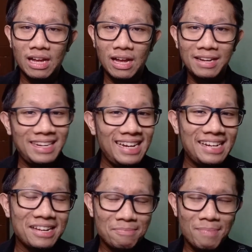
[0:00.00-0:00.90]

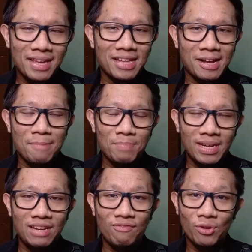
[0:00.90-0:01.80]
needed by the
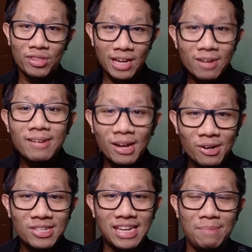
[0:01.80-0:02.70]
company for their
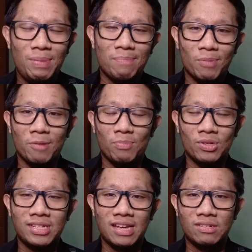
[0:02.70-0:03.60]
records keeping
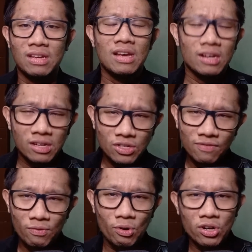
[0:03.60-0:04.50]
purposes. Because
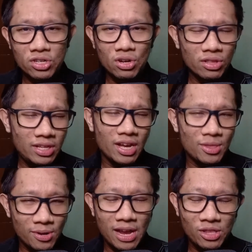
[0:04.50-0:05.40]
of course, on the
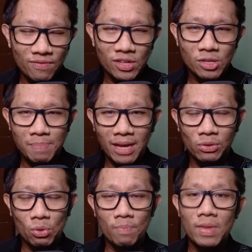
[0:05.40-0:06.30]
other end of the
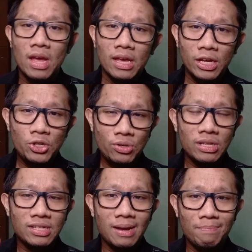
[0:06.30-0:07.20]
spectrum,
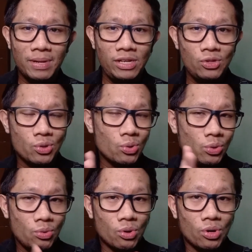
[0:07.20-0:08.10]
insurance companies go
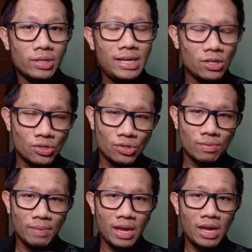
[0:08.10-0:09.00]
through audits.
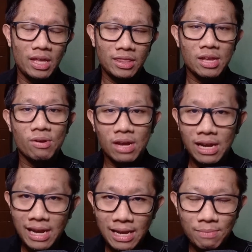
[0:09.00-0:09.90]
And their
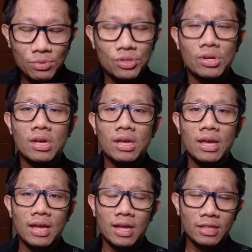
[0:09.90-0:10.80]
claims,
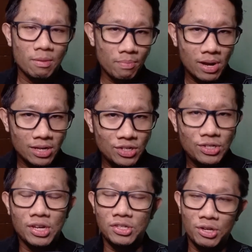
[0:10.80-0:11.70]
their
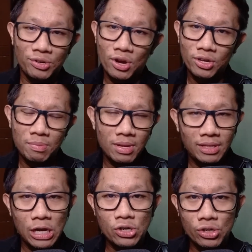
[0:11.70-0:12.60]
processes, their
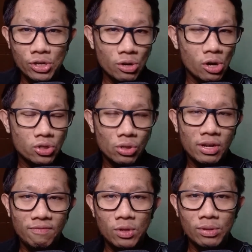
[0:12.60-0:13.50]
documentations are also
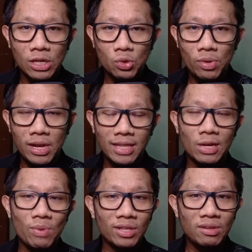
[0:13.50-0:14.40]
reviewed as well. And they
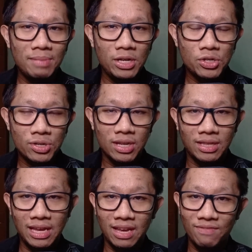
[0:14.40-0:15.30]
want to make sure that
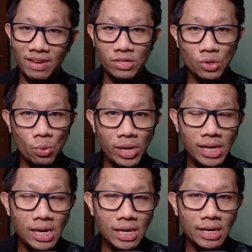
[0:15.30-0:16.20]
they have a
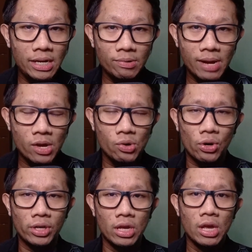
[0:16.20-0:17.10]
squeaky clean
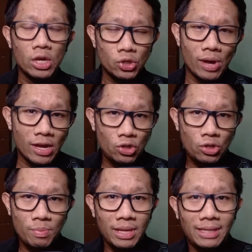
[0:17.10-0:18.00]
record so as
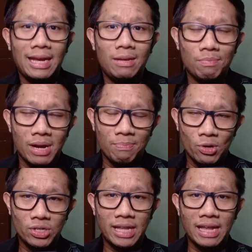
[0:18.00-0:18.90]
to maintain proper
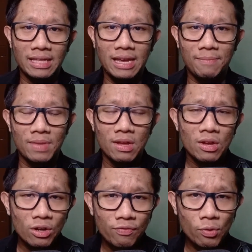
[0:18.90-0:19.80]
standing.
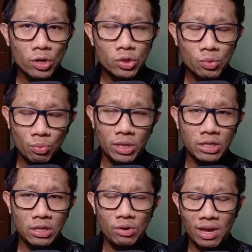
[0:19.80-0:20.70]
Of course,
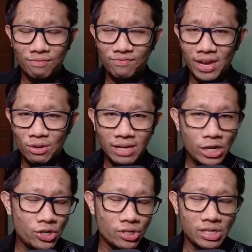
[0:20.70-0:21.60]
when you have
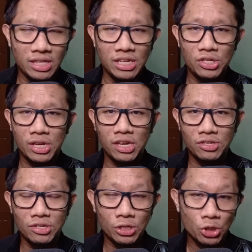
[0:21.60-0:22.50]
violations in these
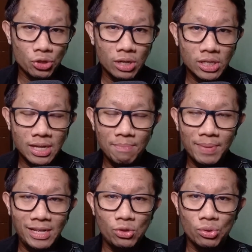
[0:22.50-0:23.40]
cases, insurance
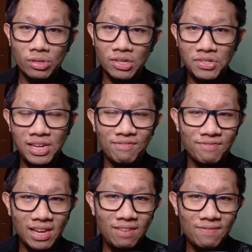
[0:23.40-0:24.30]
companies could receive
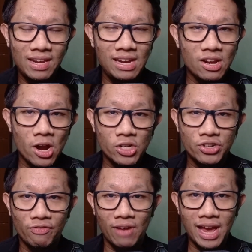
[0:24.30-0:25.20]
very, very large
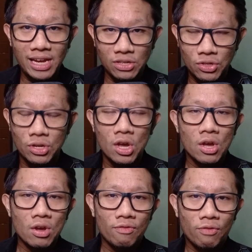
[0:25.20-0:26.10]
fines
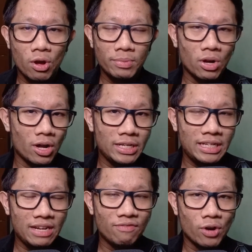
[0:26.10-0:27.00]
from the
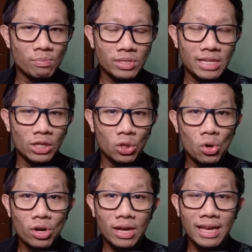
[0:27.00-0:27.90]
auditing firms that
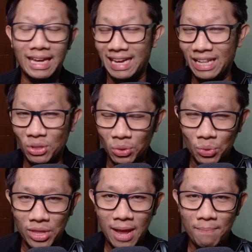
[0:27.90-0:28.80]
look
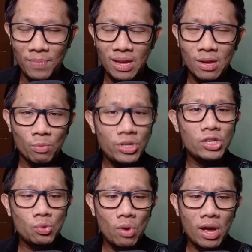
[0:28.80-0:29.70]
into them. Which
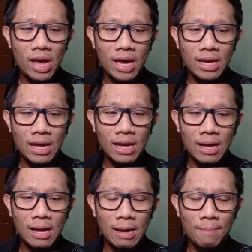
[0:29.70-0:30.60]
is why
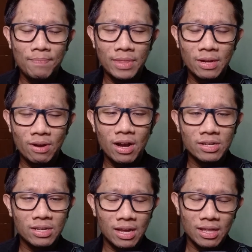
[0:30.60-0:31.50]
there
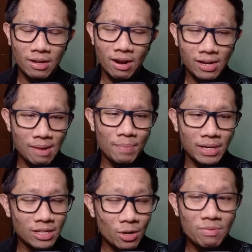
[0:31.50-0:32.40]
are
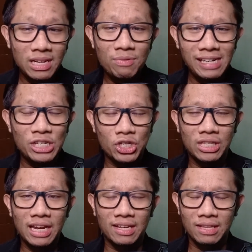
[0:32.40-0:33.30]
companies that are really, really
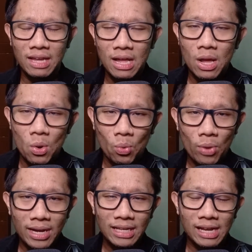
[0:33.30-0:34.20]
strict
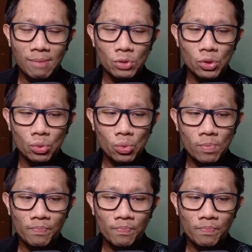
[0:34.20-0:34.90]
when it comes to